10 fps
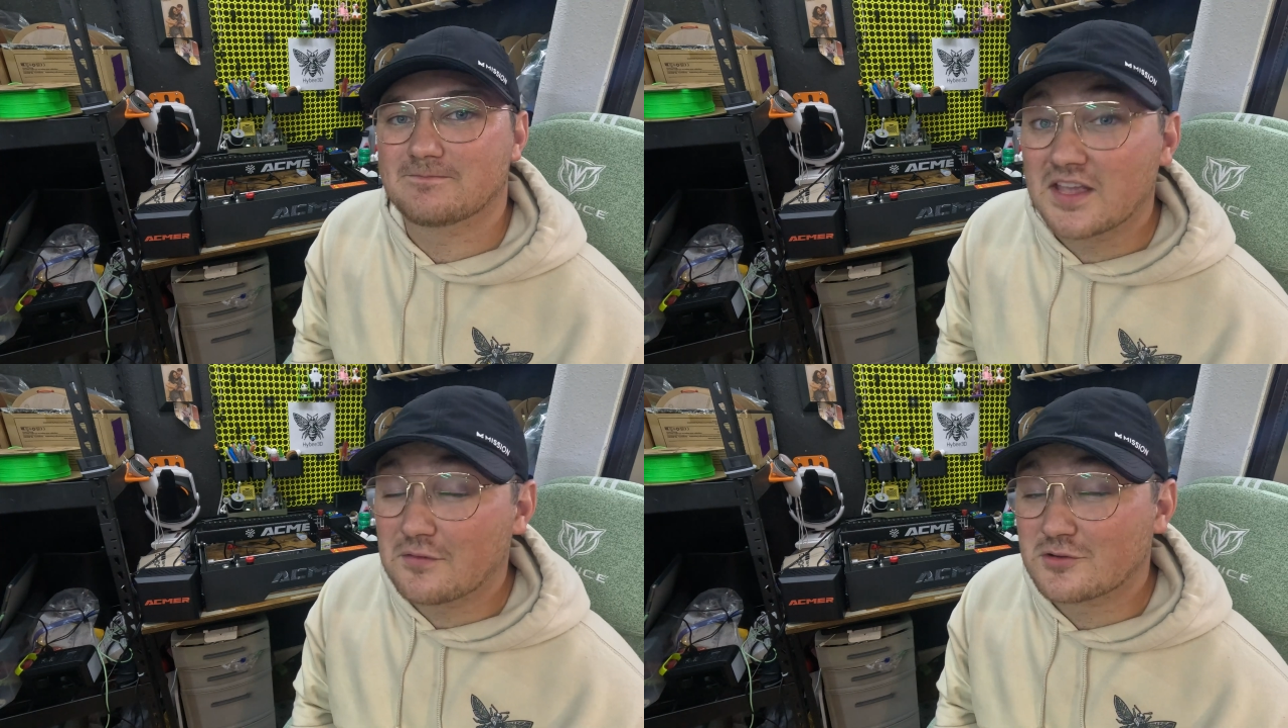
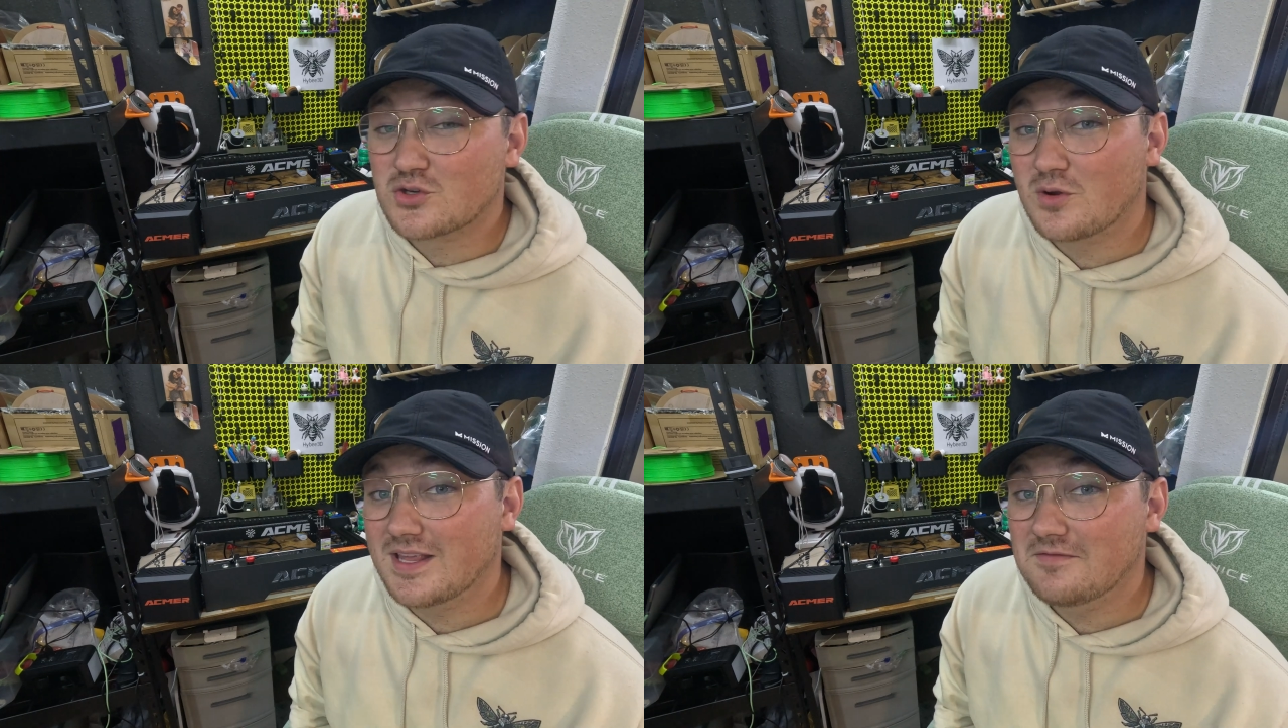Thank you for
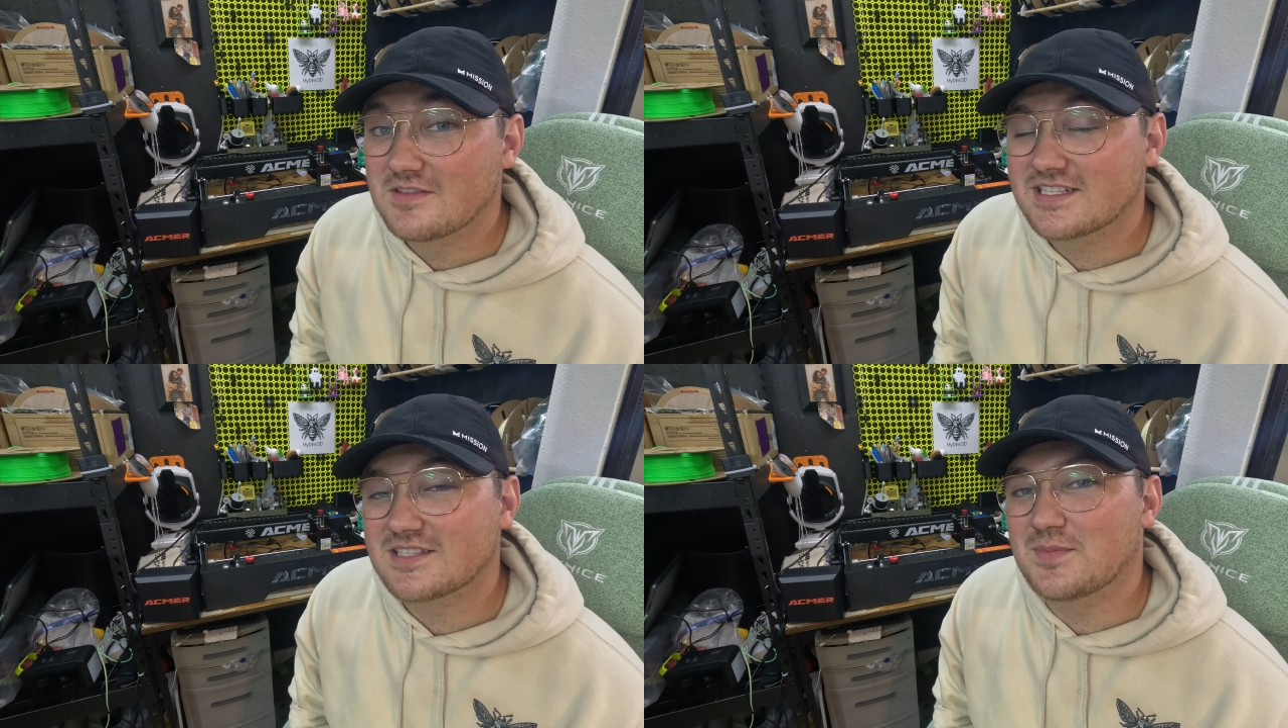joining.
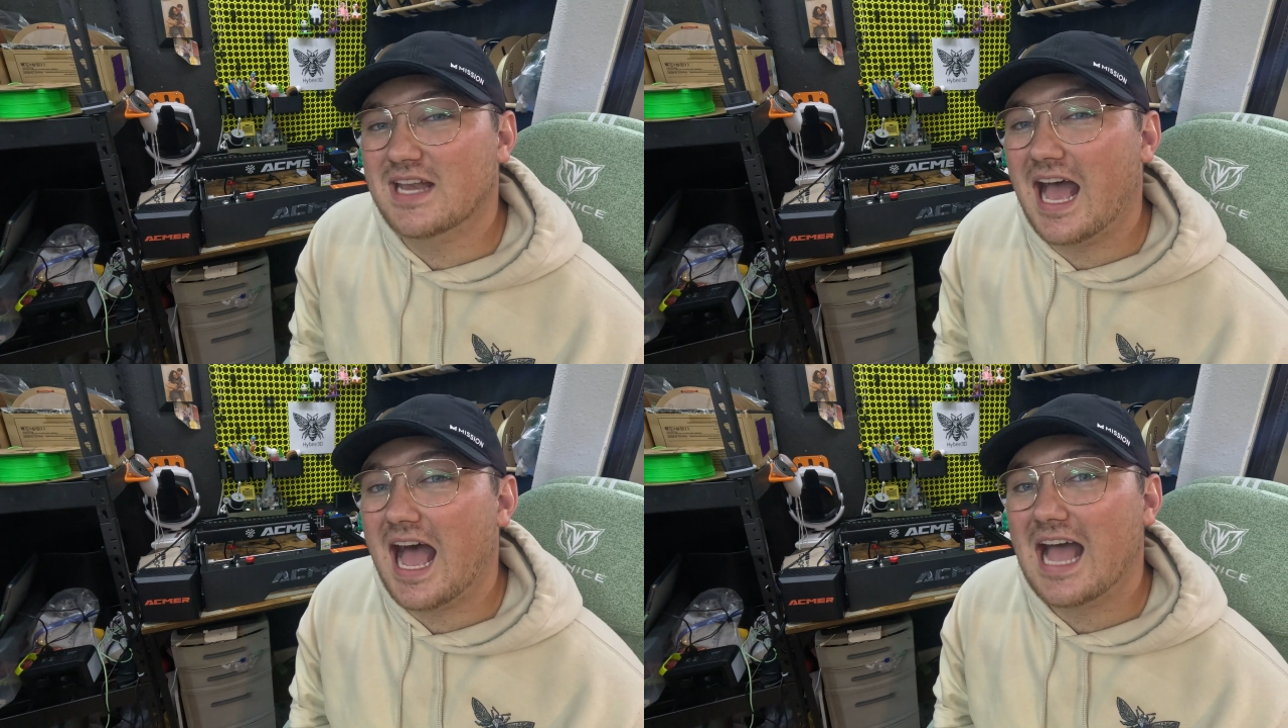This has been
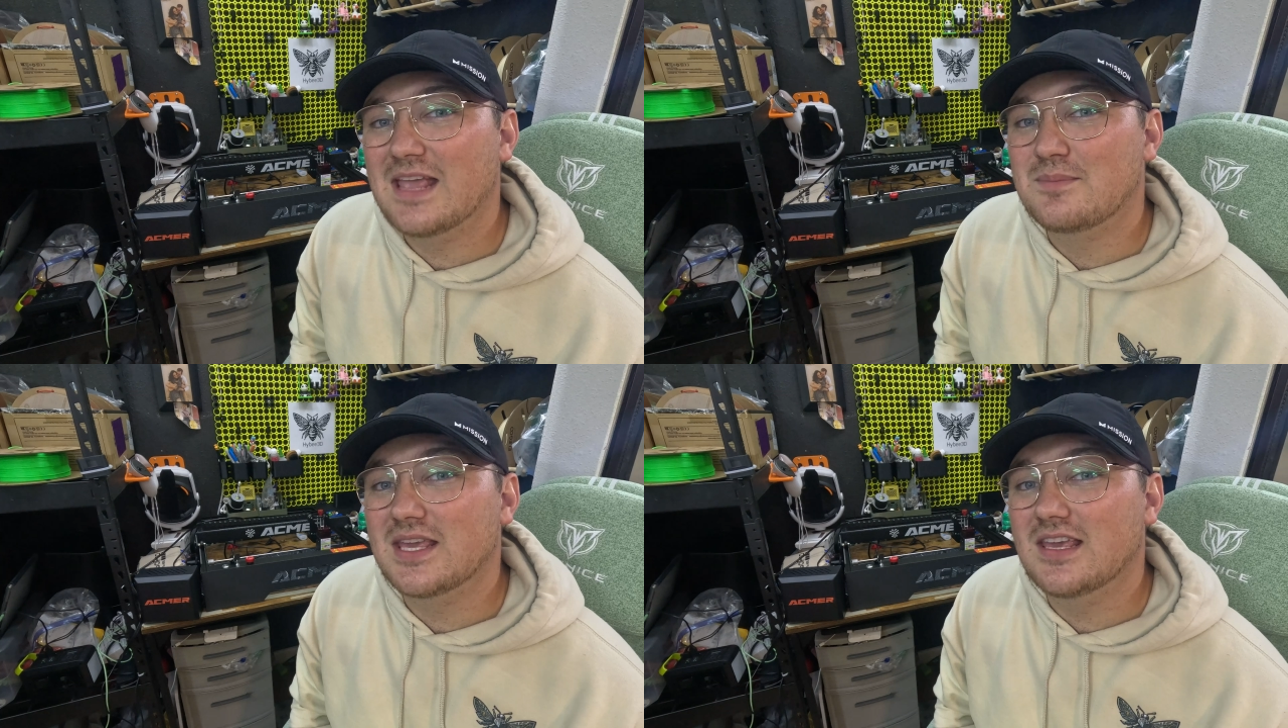
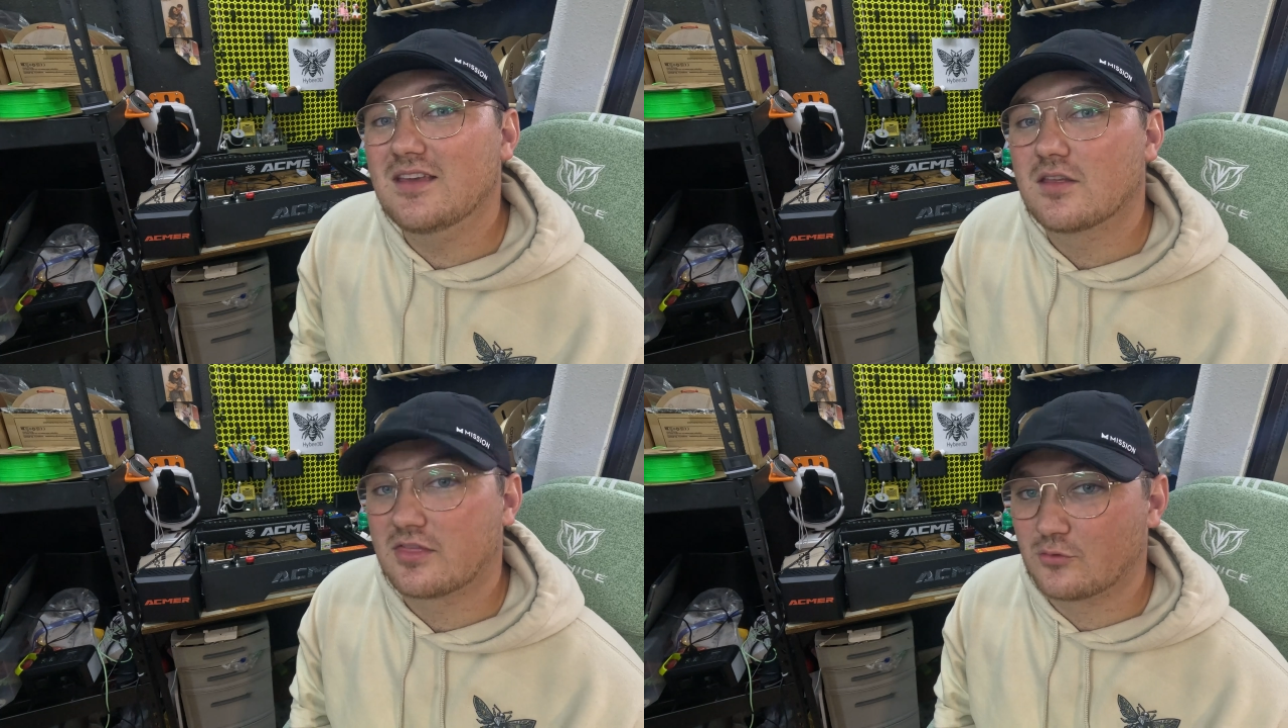
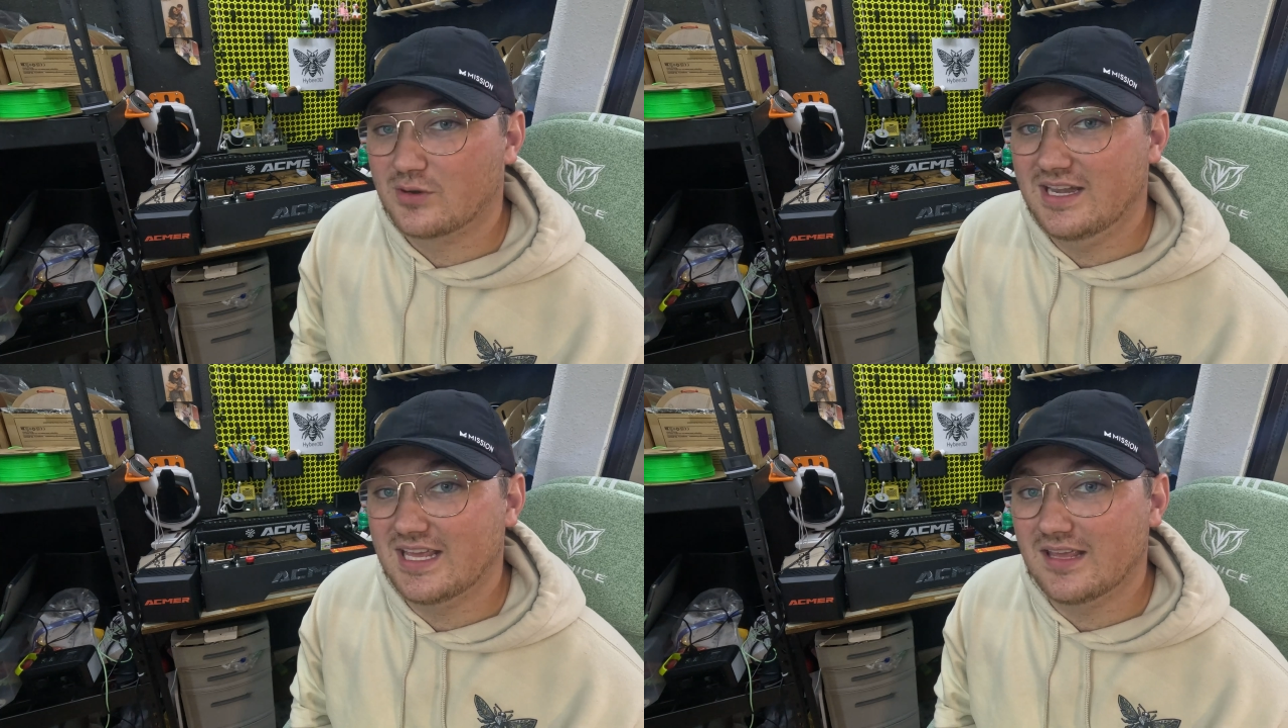
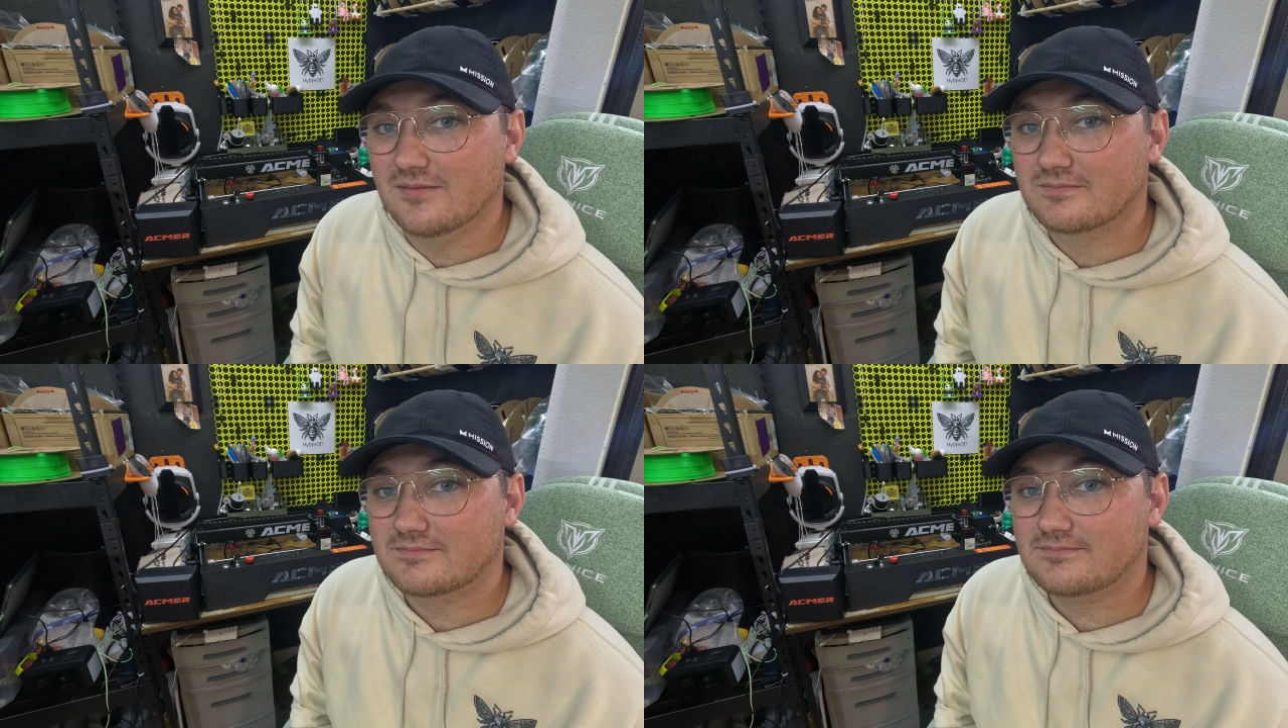HyBee3D,
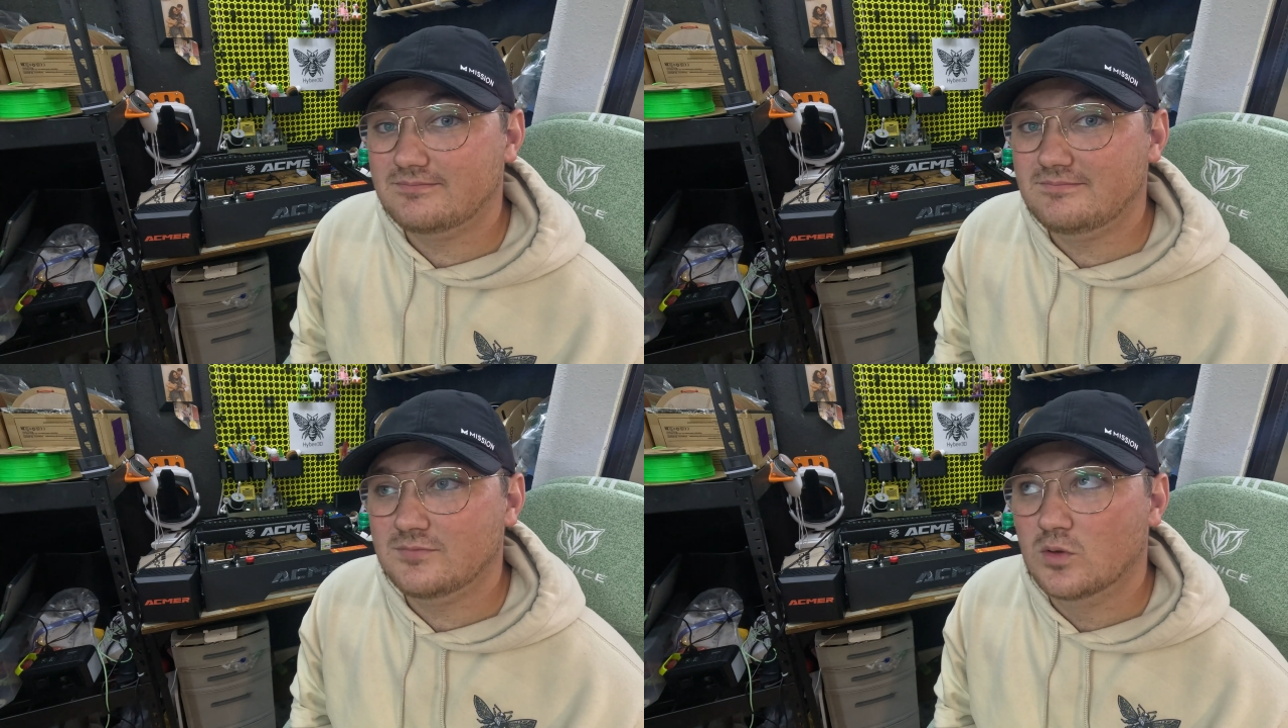
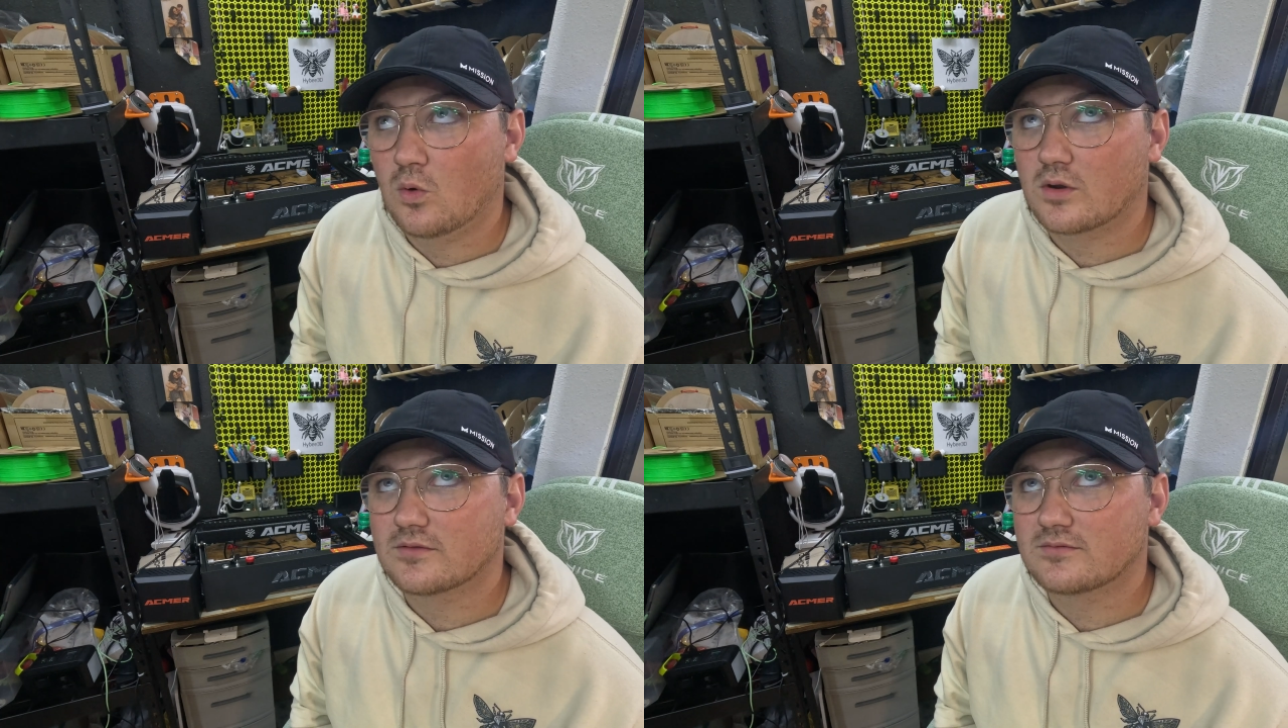
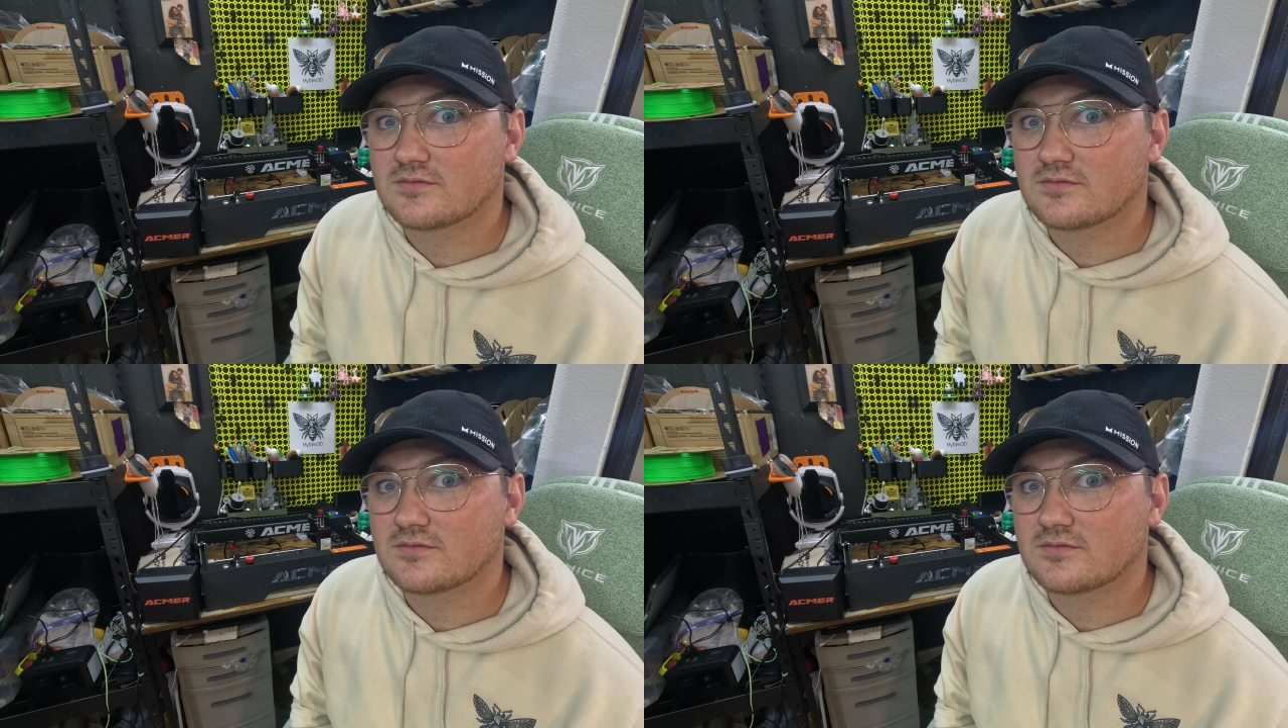or